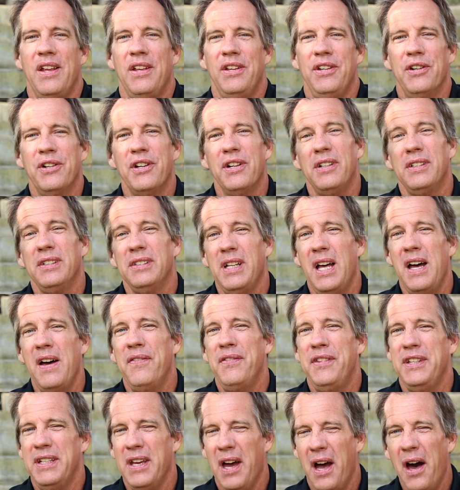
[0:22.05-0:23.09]
you're going to
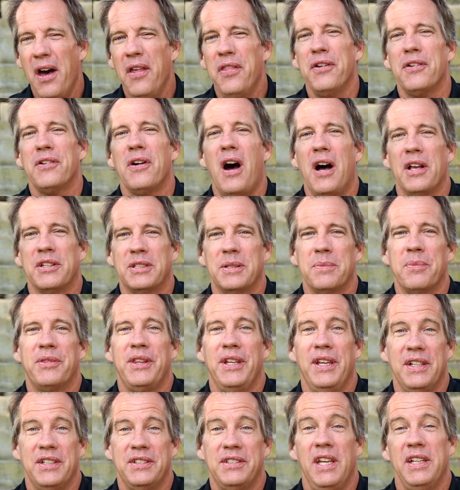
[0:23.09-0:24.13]
love the other awesome
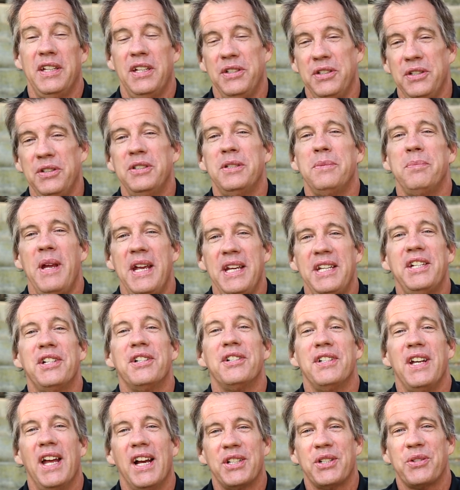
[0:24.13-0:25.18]
things they can do to make your
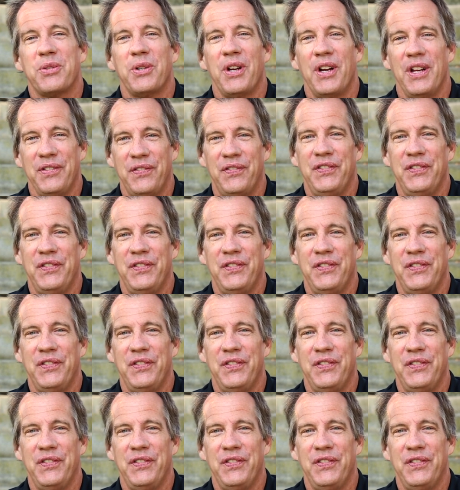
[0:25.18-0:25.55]
next run